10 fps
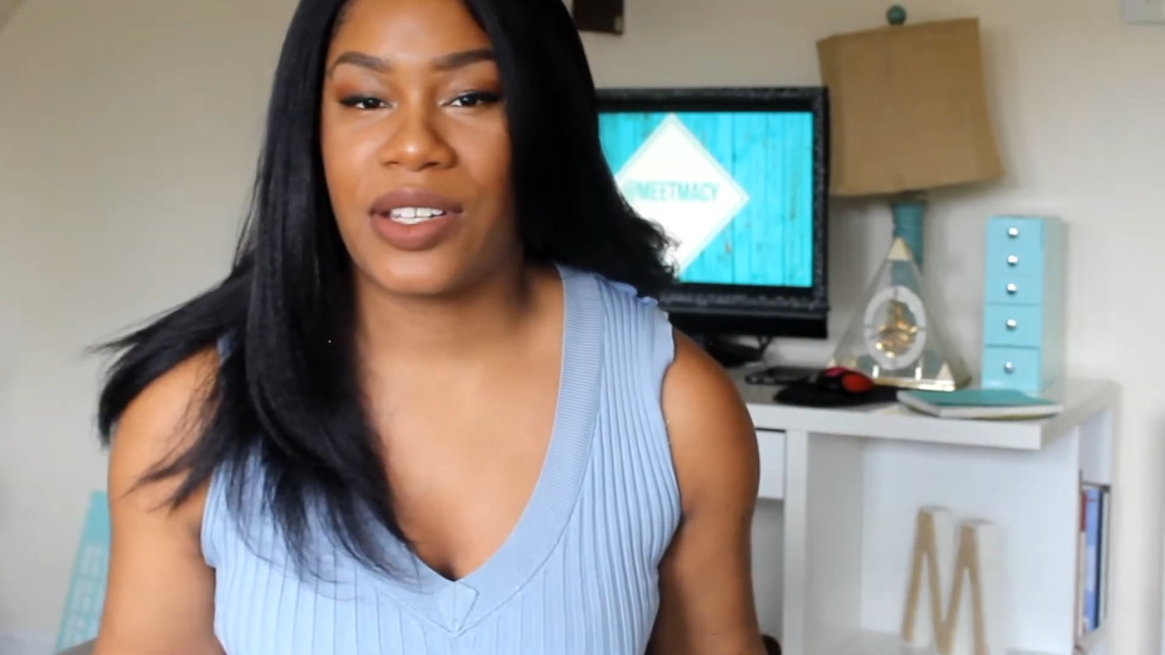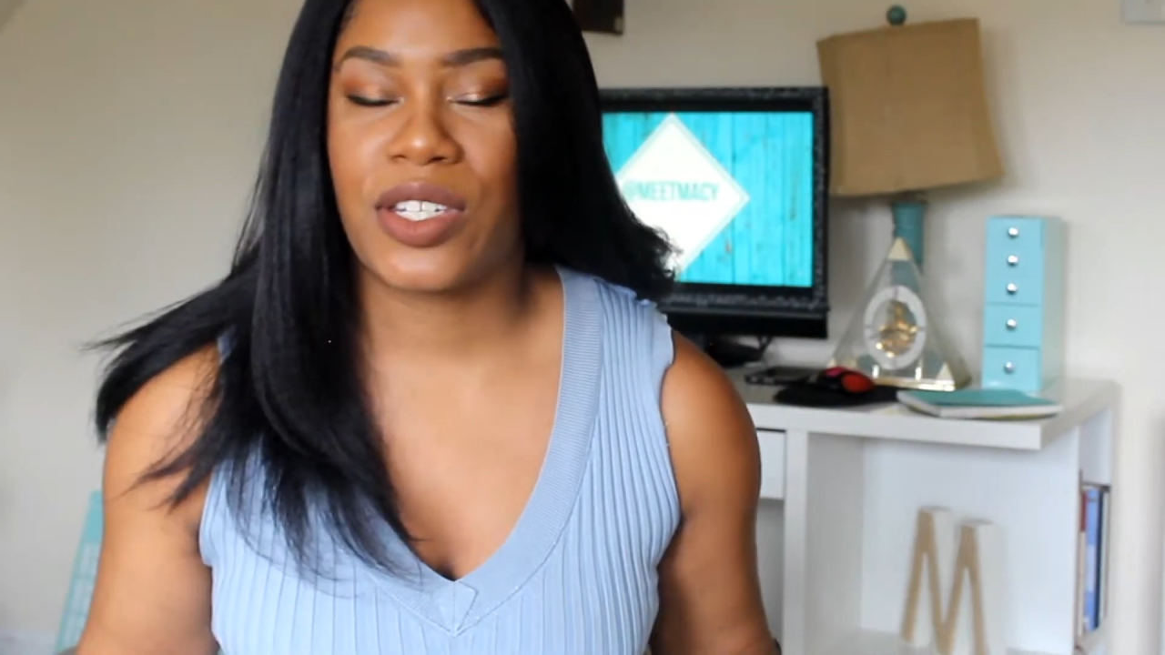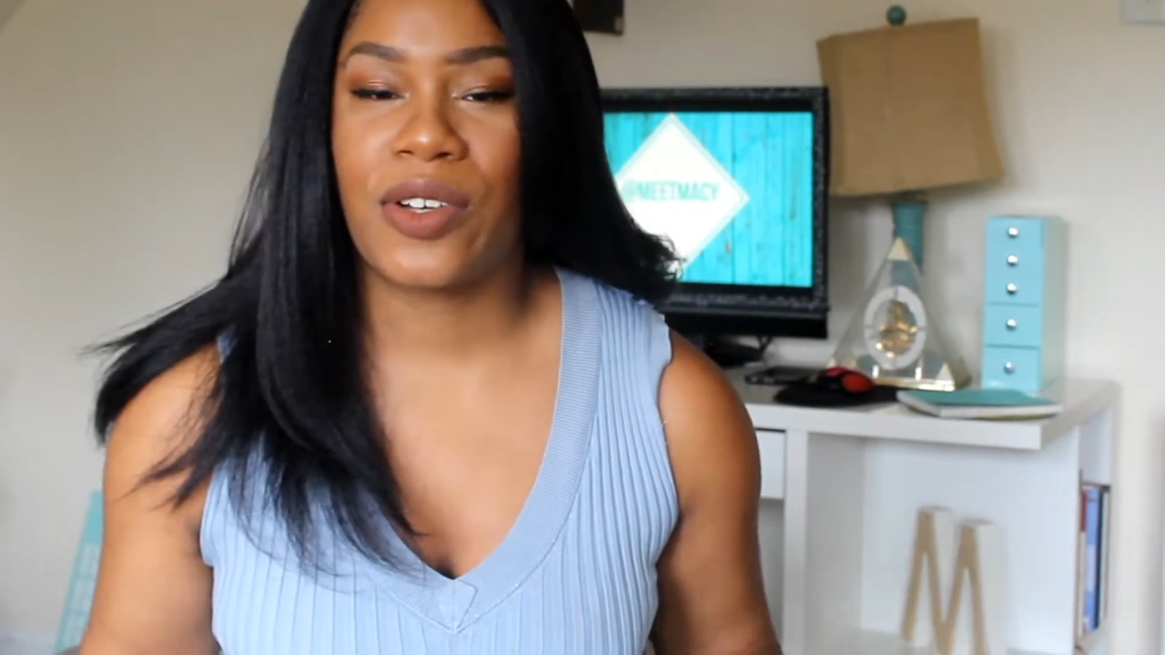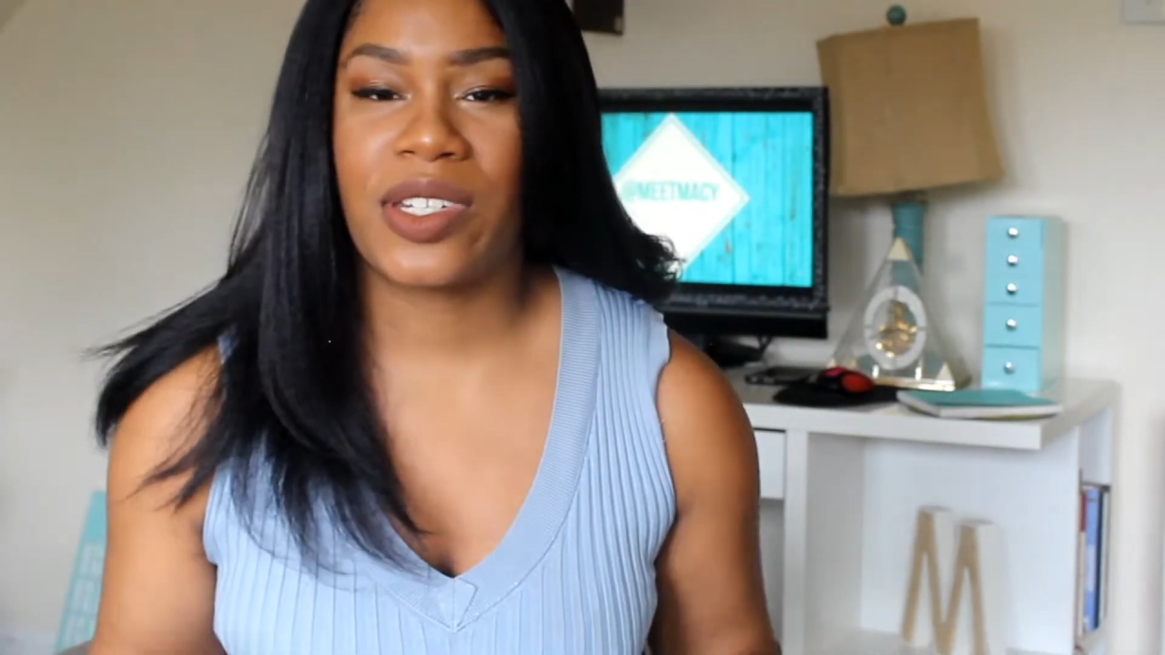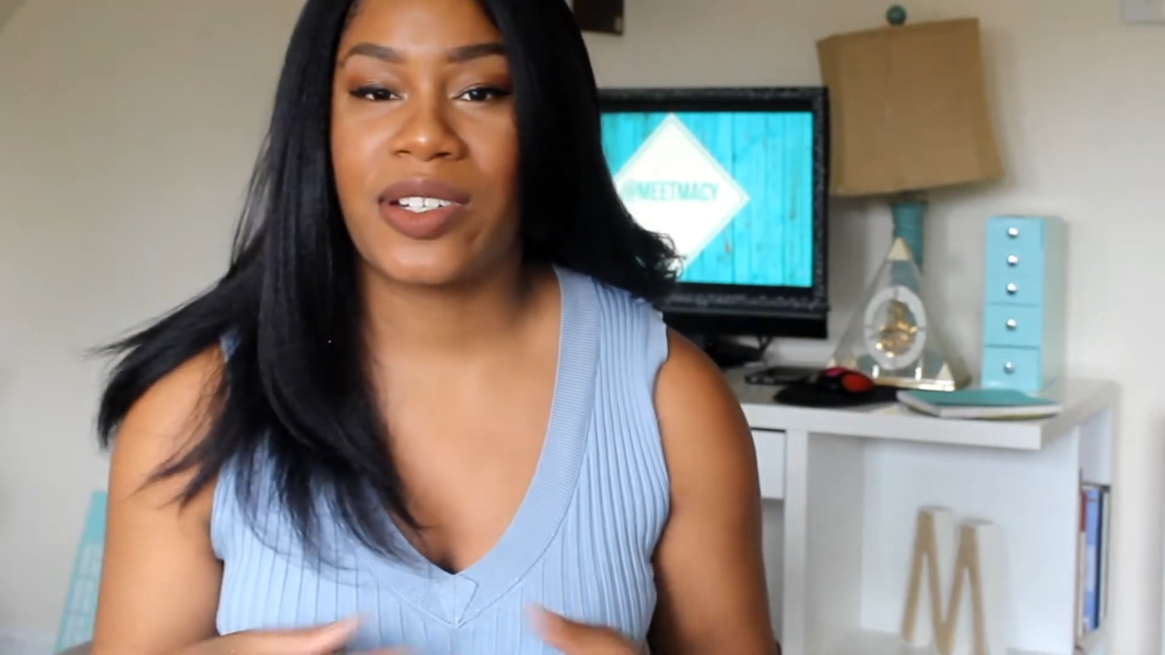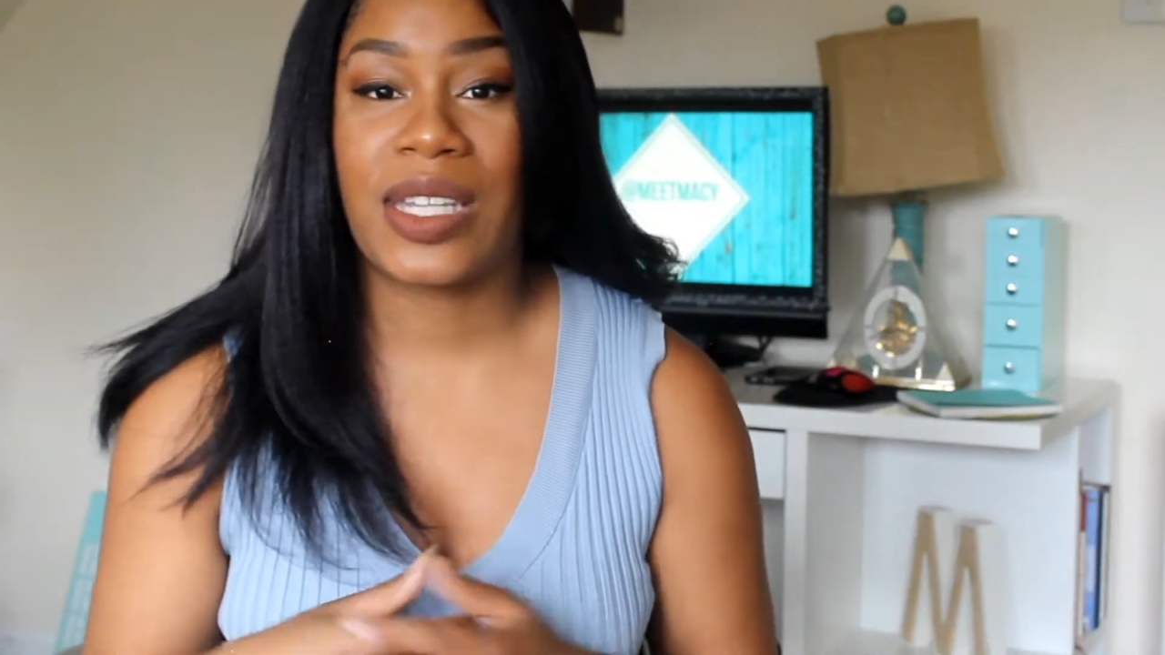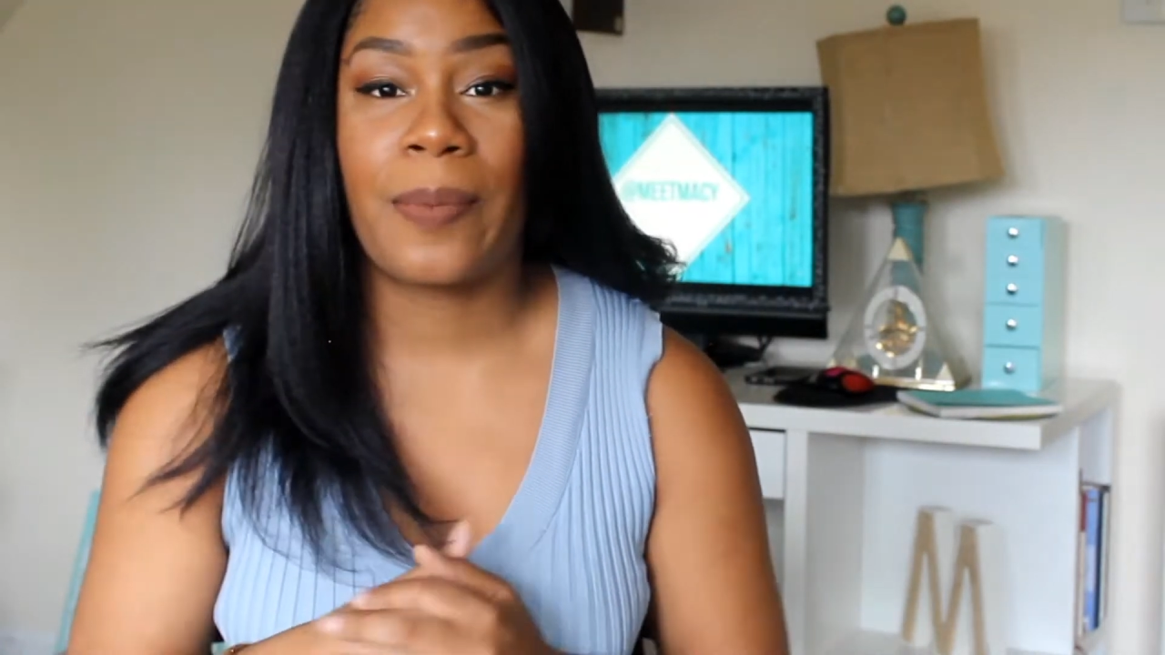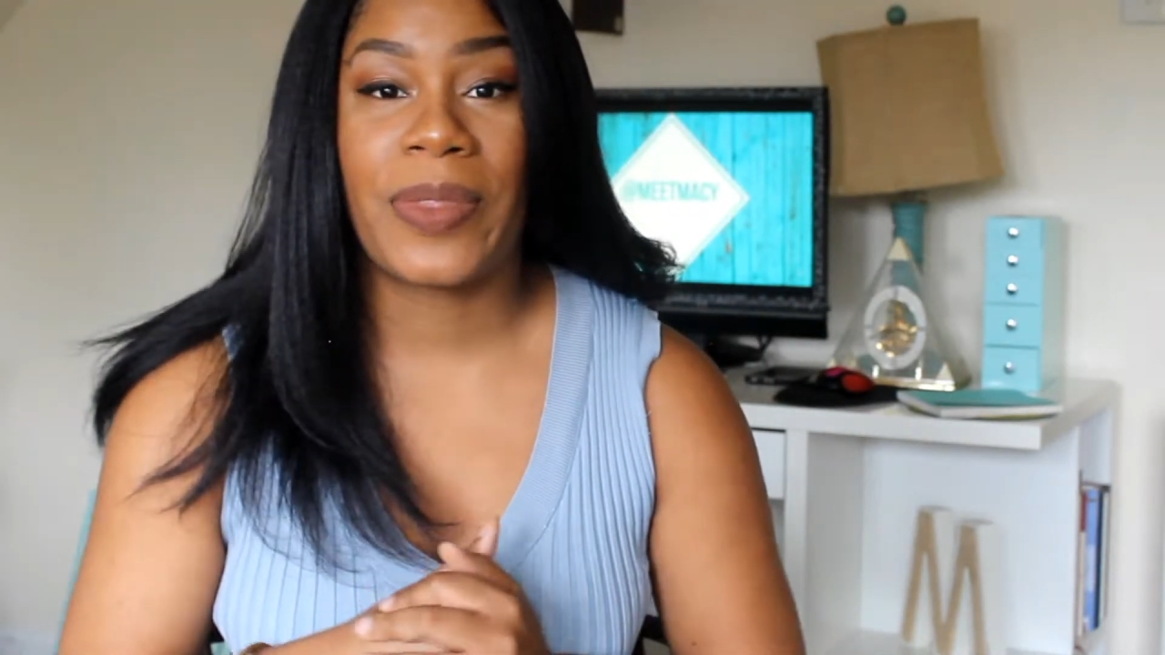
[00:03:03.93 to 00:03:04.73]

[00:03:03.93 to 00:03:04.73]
So is there some